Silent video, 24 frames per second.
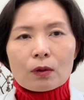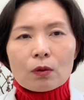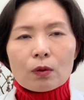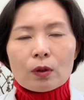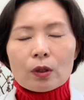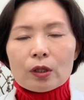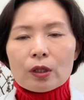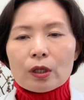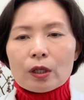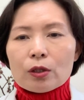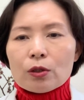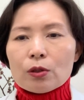
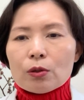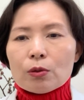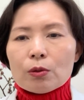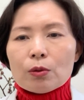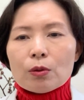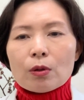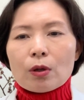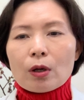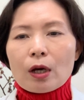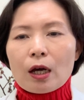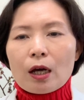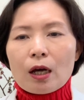whether
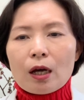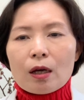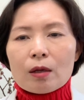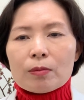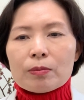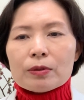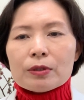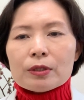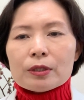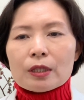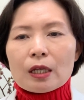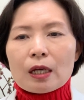you
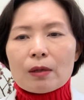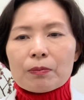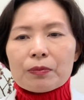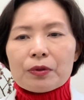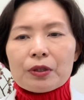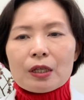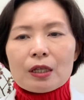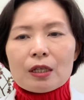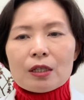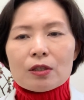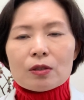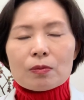have some
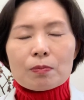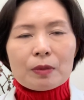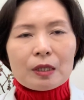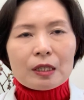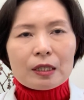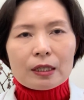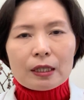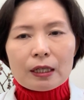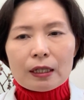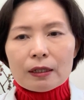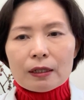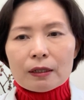teeth
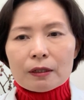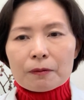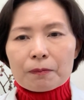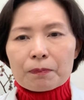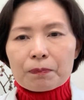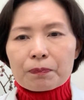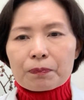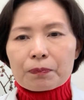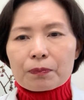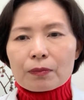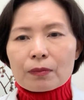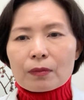missing,
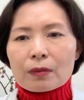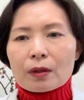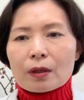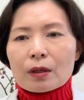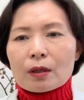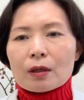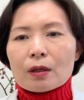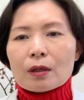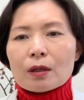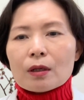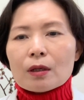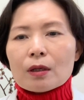
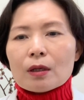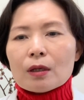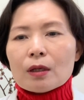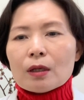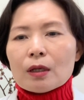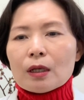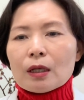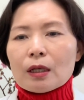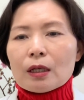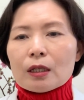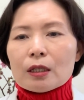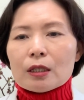
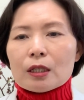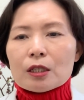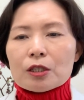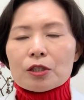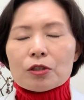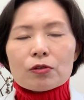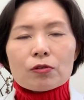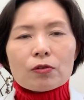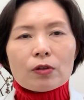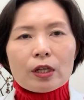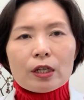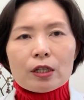and a
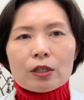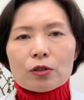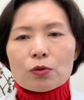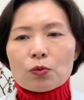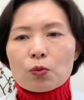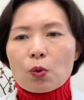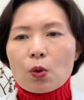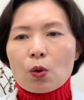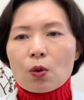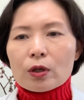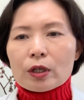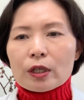strange
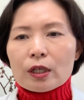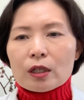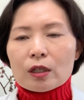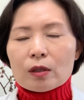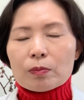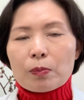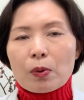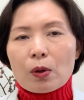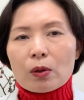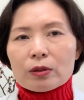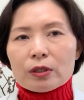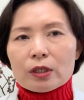walking
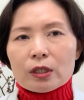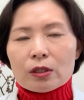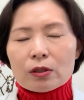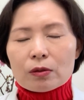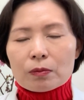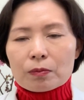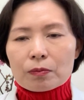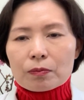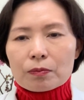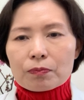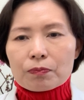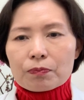
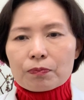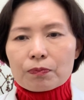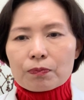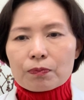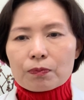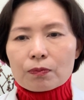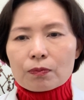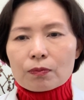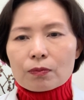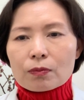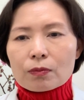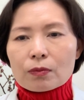position,
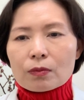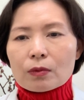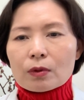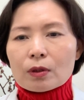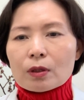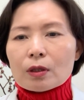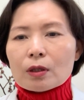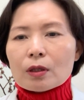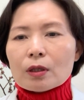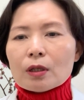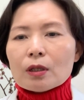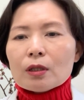
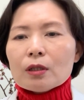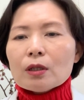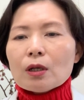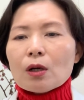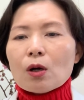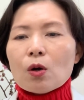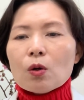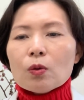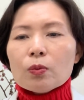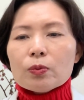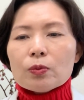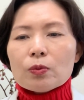and
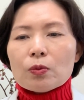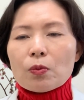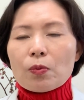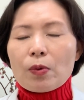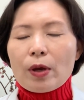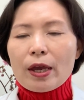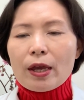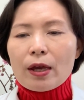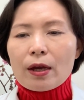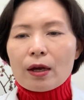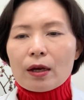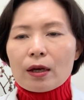often
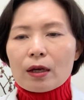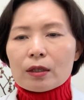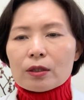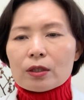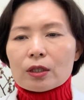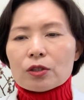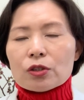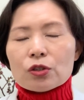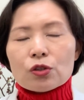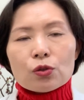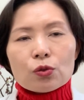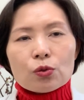wear
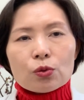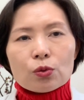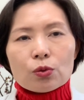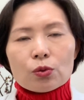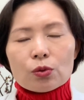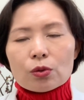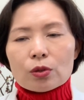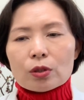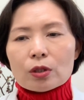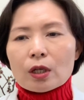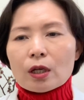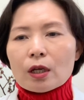the
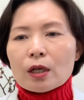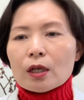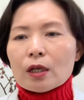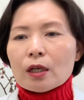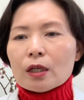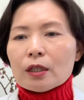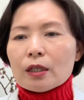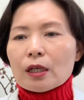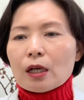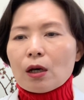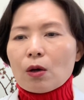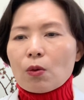shoes
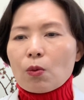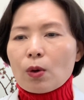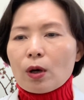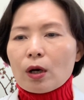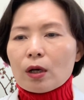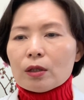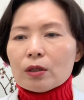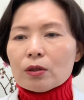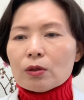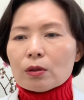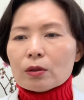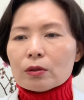that
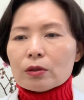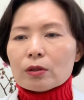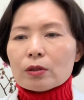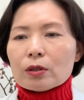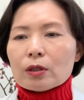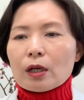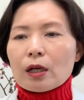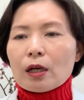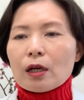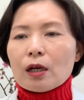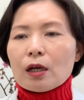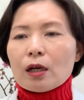were
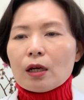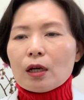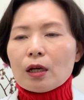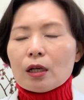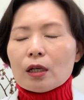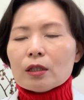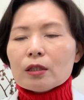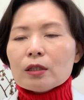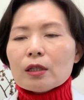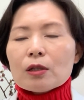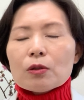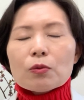
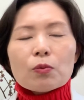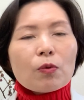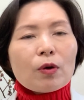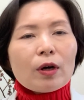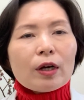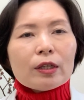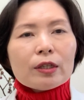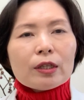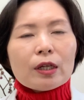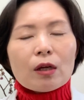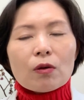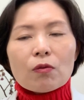
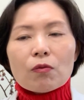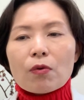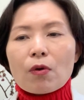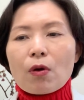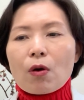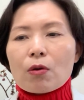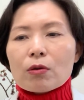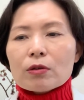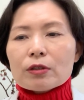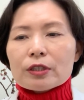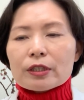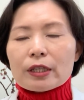the
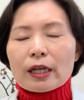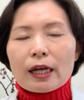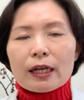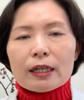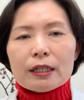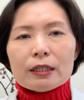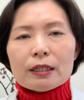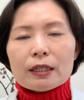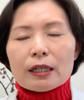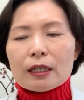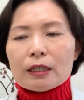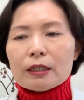wrong
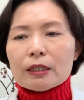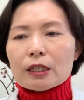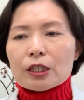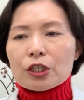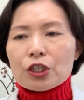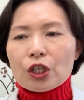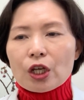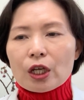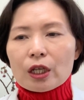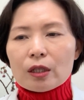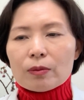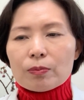size and
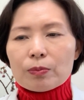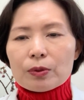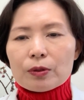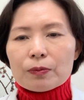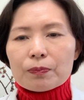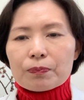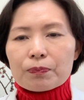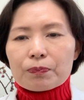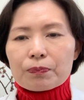shape,